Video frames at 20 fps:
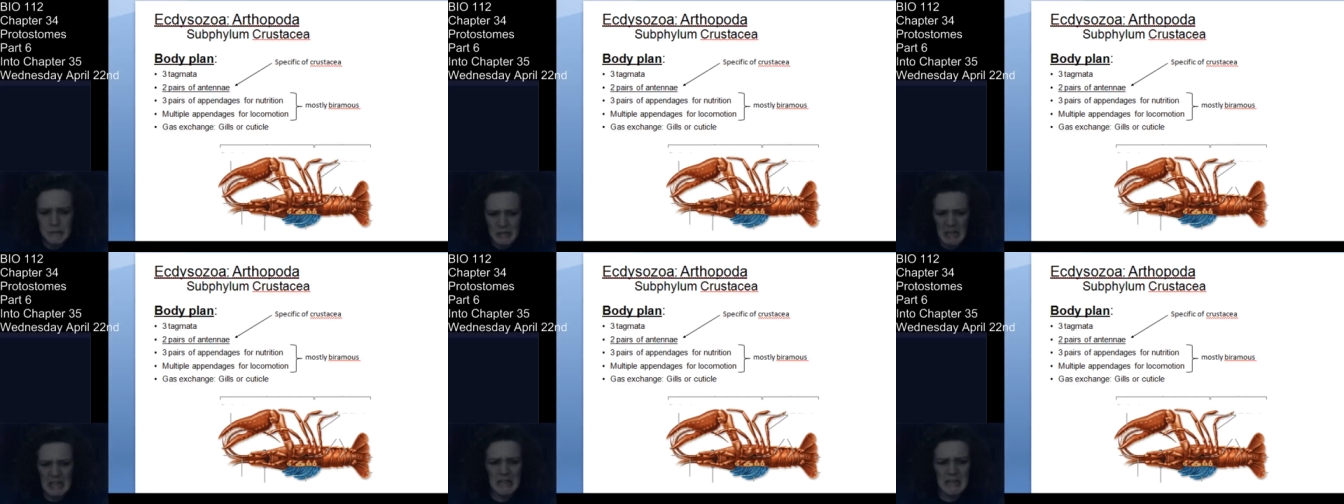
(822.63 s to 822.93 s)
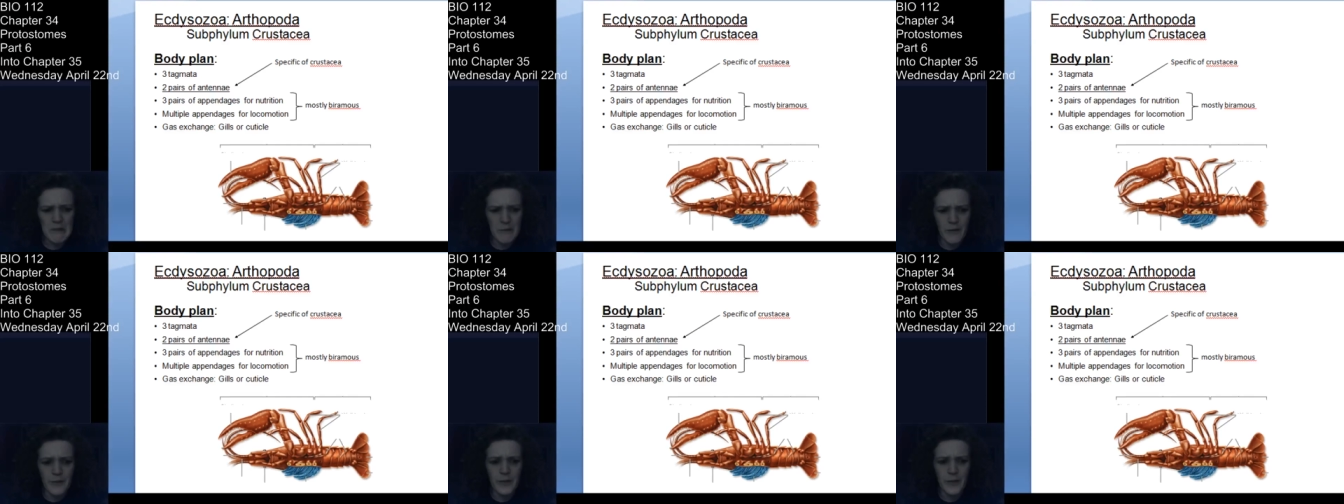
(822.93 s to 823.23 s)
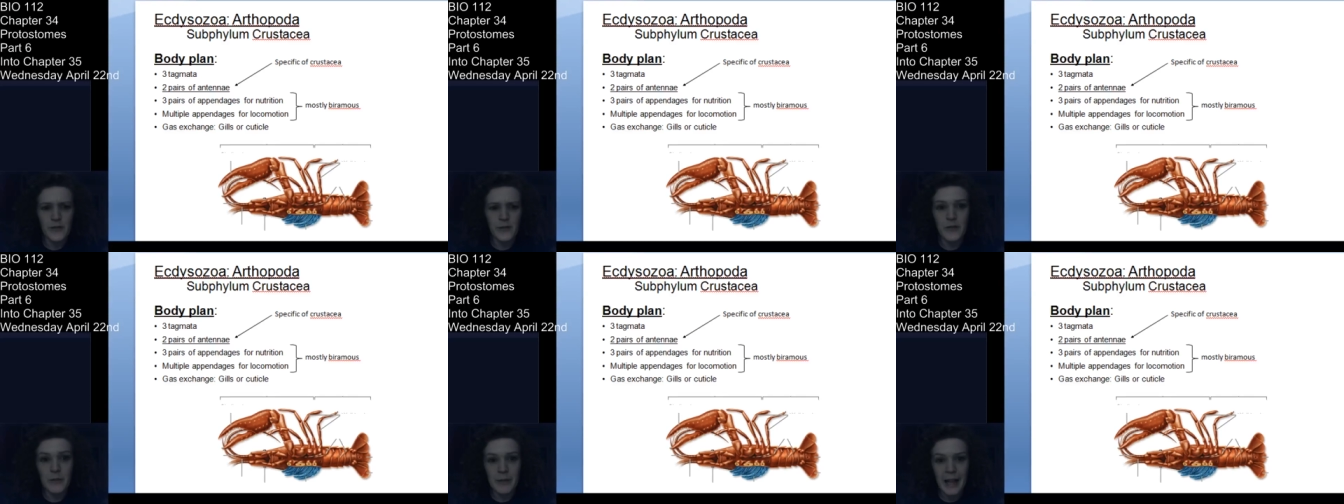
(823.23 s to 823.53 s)
kind of
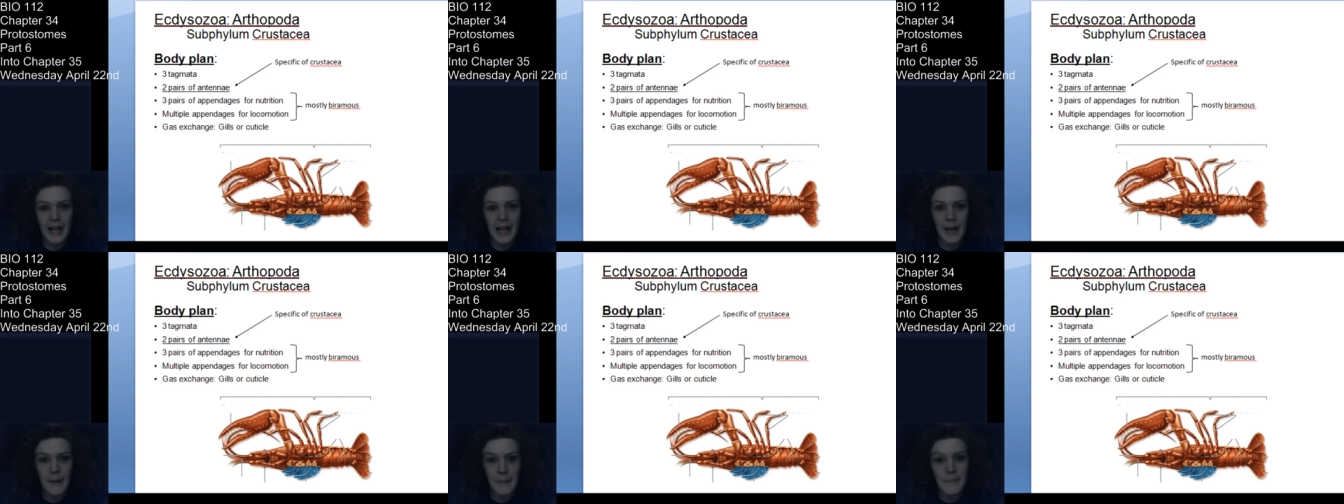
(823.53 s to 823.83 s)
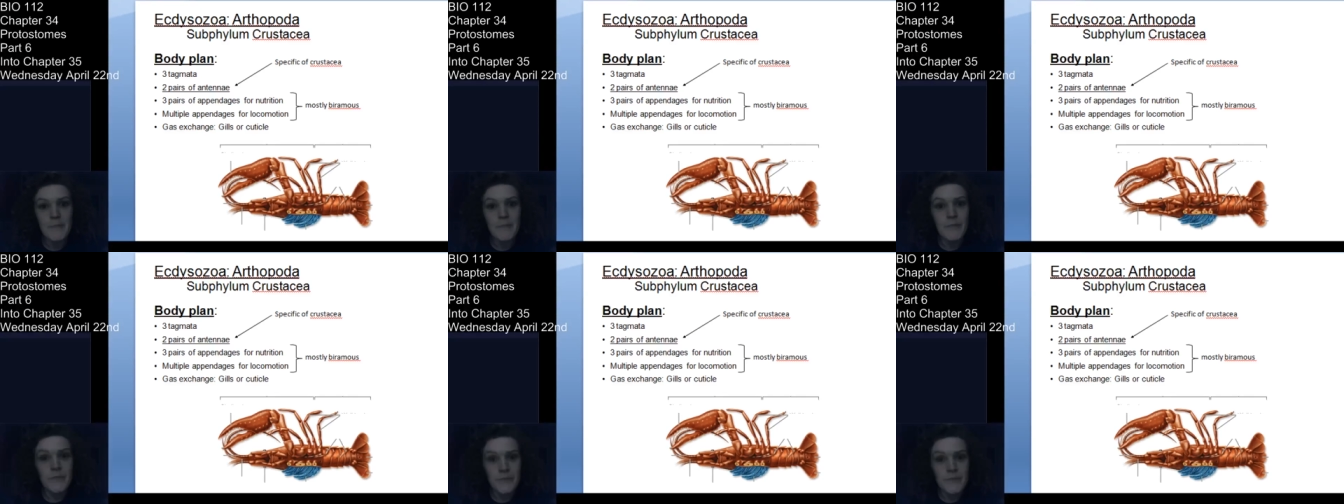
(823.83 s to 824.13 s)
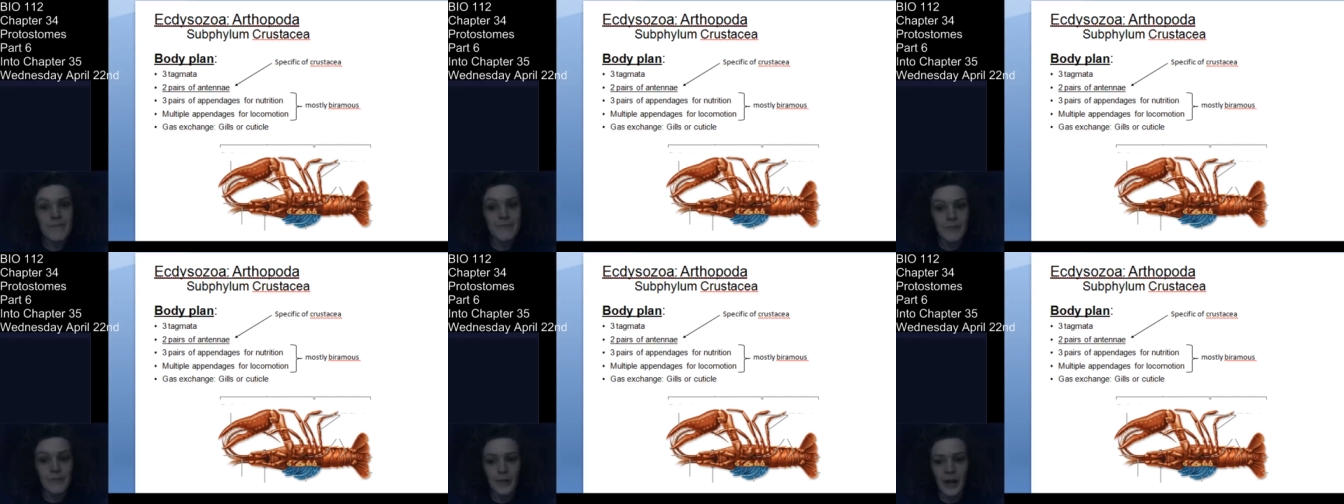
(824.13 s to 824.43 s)
review from lab,
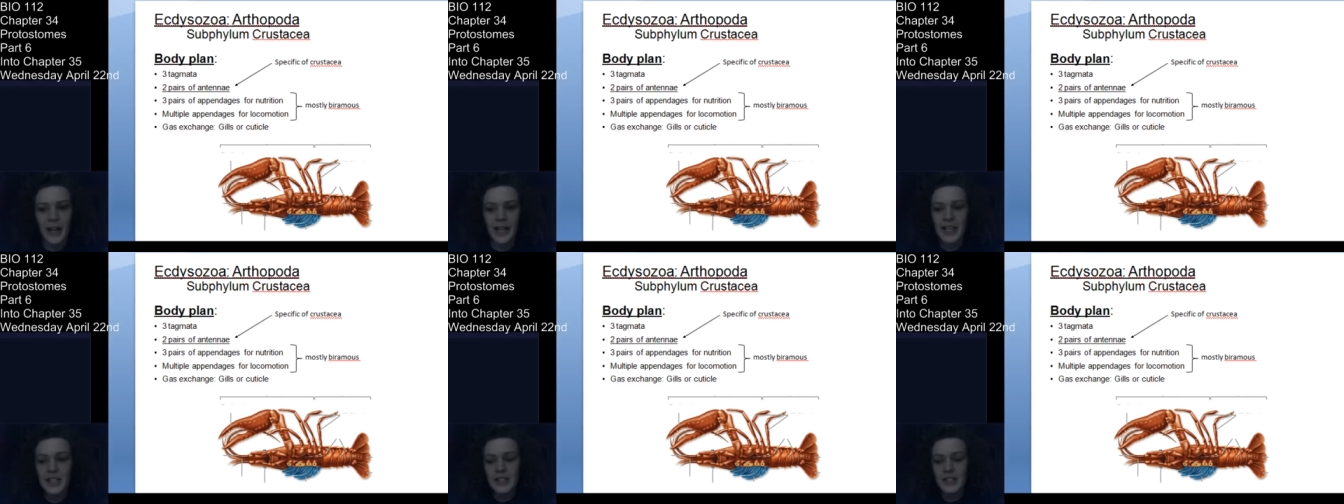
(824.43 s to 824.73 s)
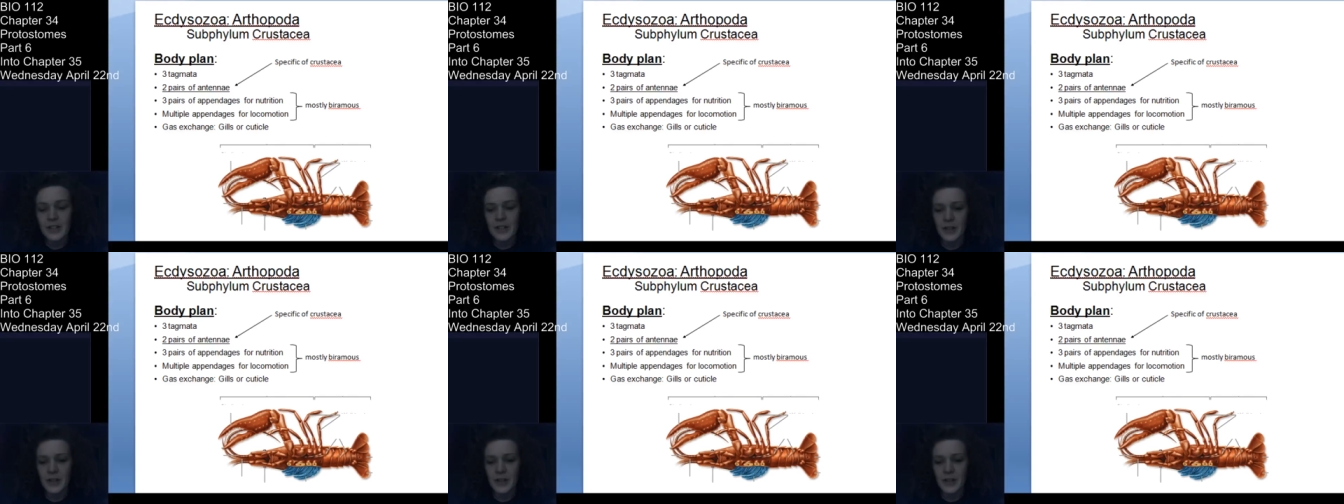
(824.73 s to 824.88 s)
right?